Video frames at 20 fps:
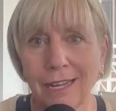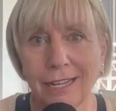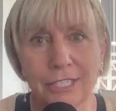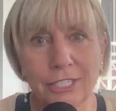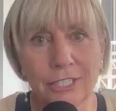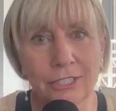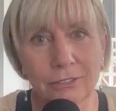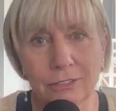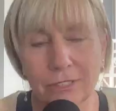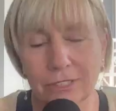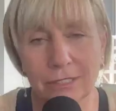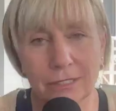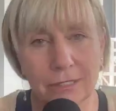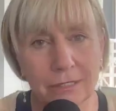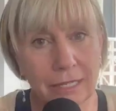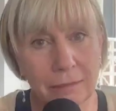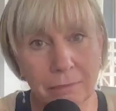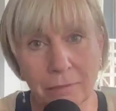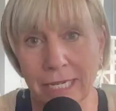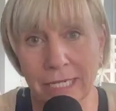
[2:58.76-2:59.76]
you
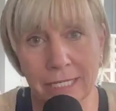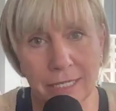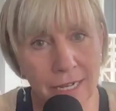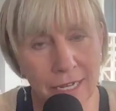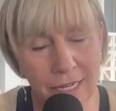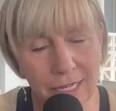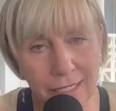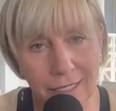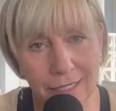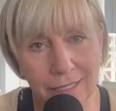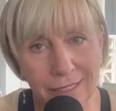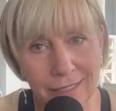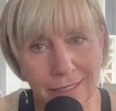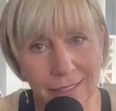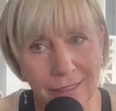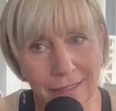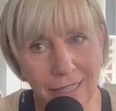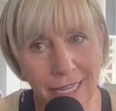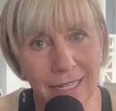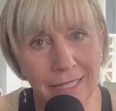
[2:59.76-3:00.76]
they might not.
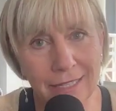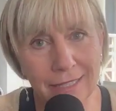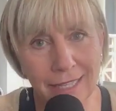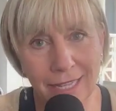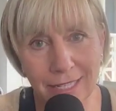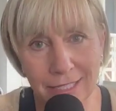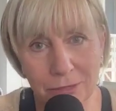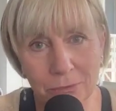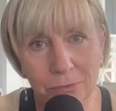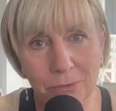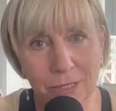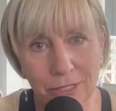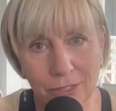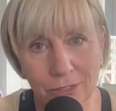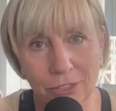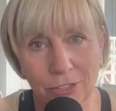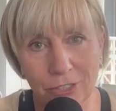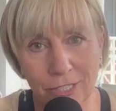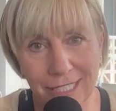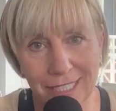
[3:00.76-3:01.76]
That that's what the
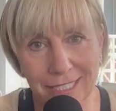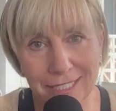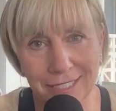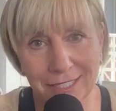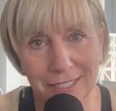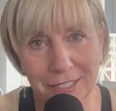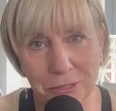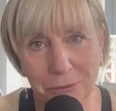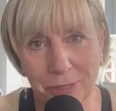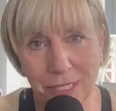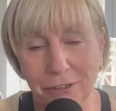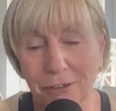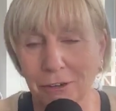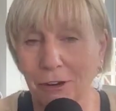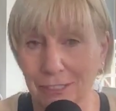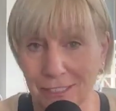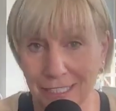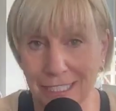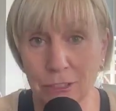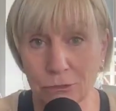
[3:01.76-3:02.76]
learning is this week,
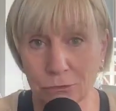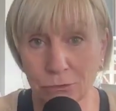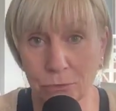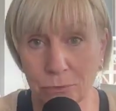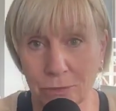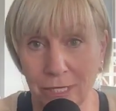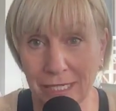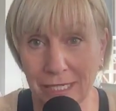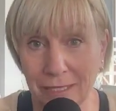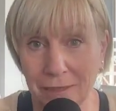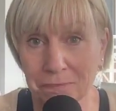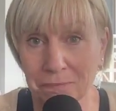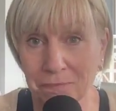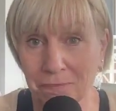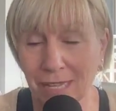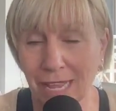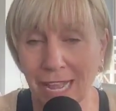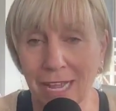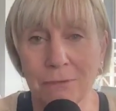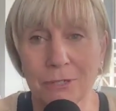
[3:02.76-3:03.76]
at least for me.
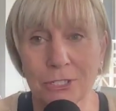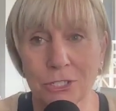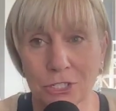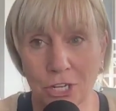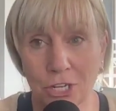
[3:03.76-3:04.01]
I was